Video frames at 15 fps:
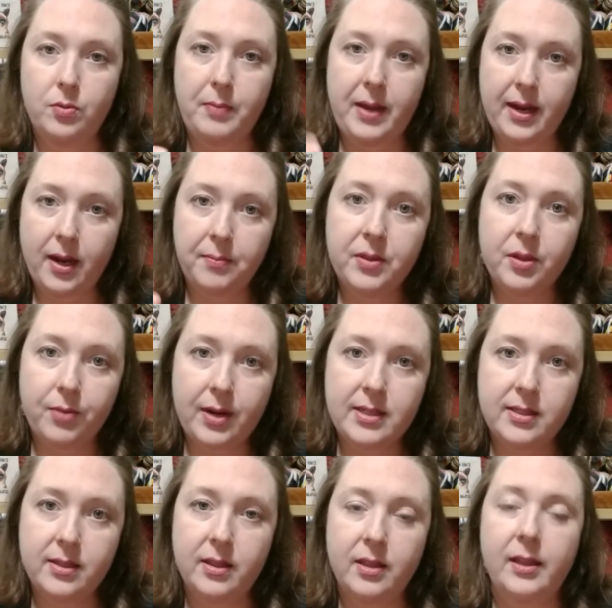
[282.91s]
make up the
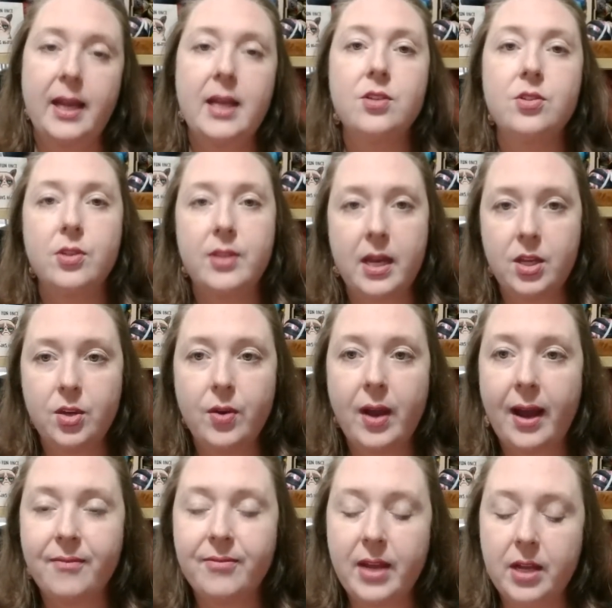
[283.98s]
rest of the length so that you
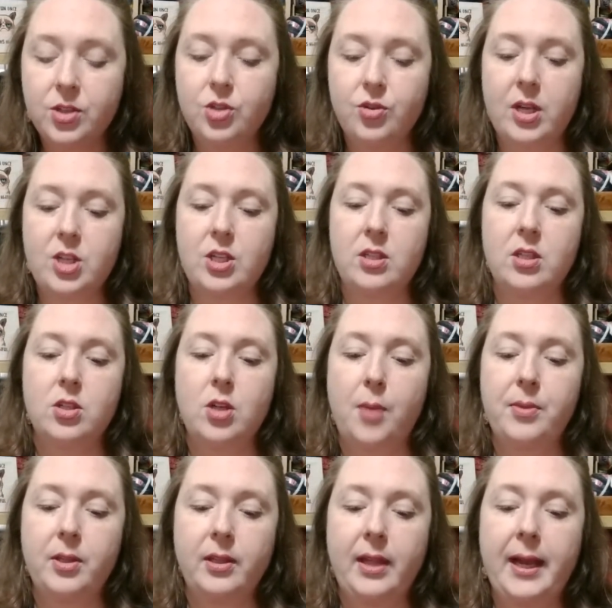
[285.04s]
have that stretch at the top
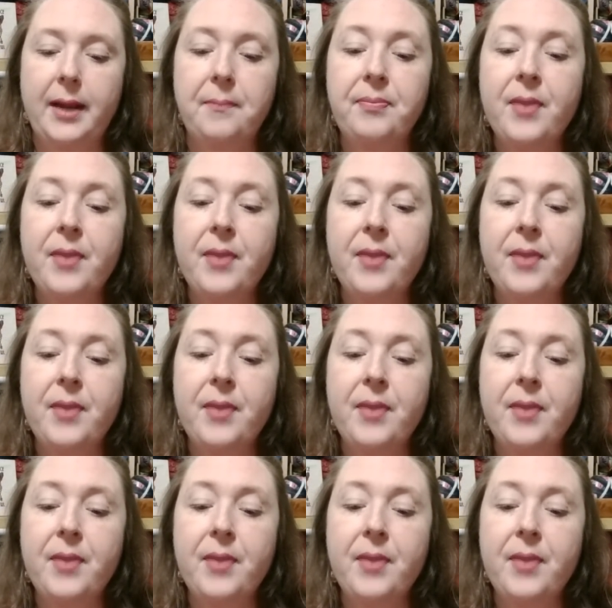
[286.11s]
of the leg.